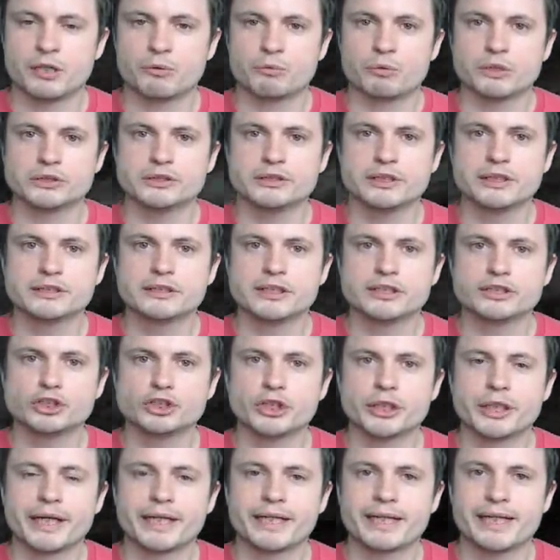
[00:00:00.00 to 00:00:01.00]
We're literally
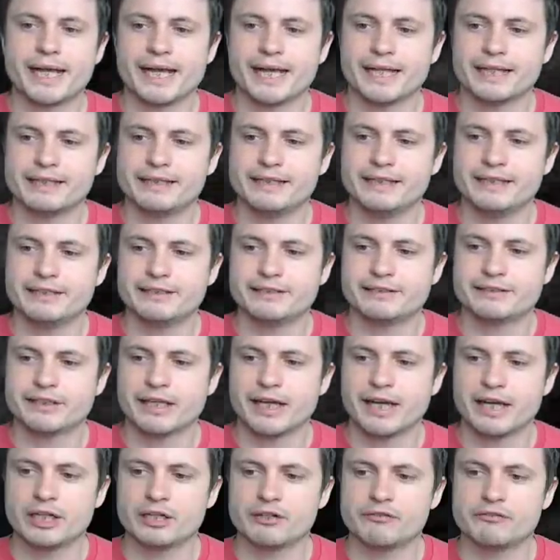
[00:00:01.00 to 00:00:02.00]
looking at the
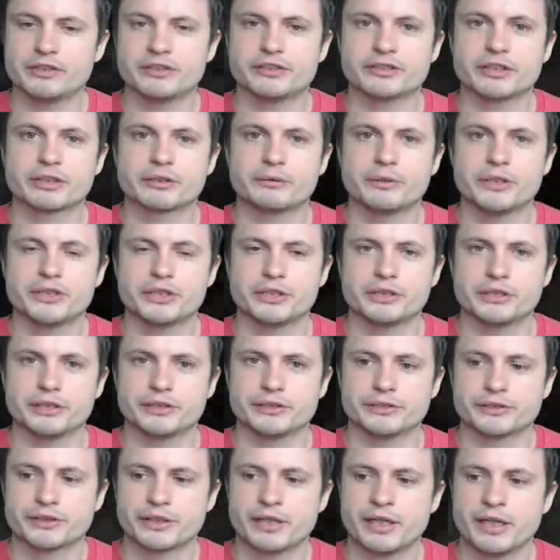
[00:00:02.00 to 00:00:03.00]
side of its accretion
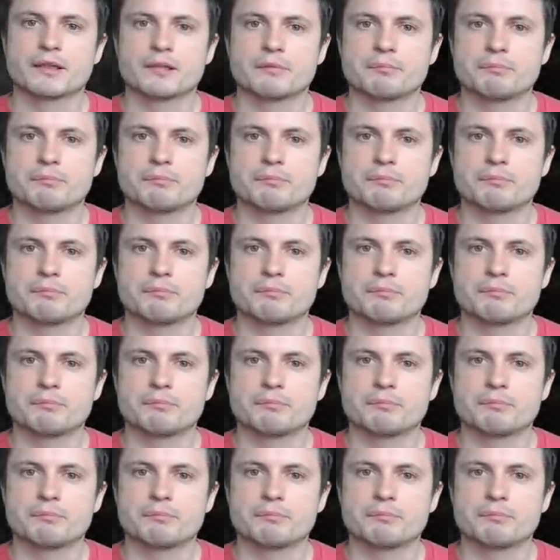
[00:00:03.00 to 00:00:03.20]
disk.